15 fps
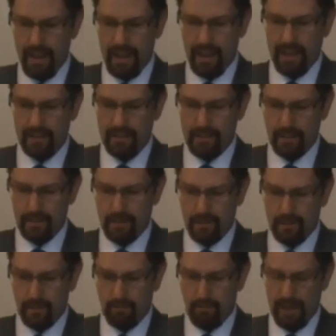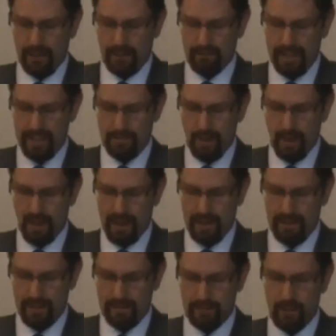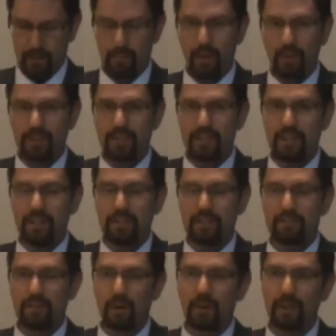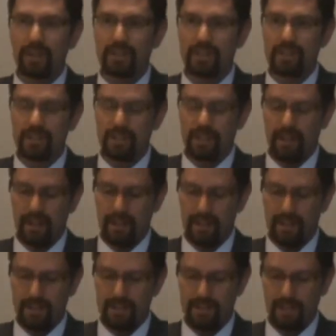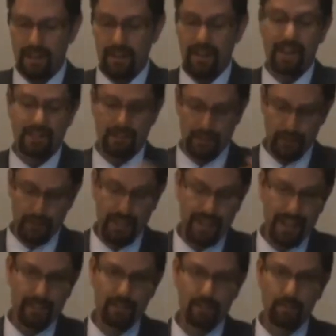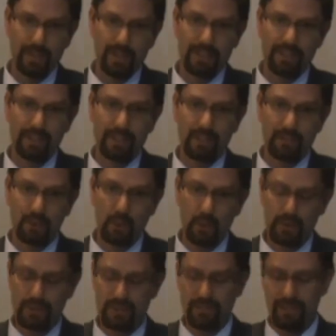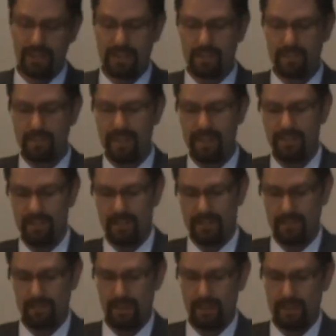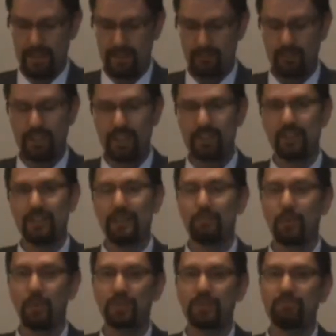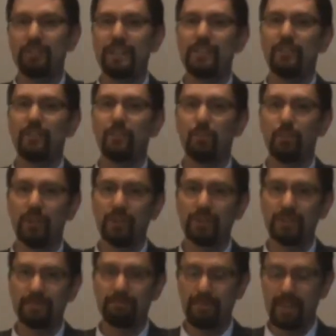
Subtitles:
And part of the reason behind that foreign policy focus is our Security Council bid, of course. There's the fact that it's a very strategically important region of the world.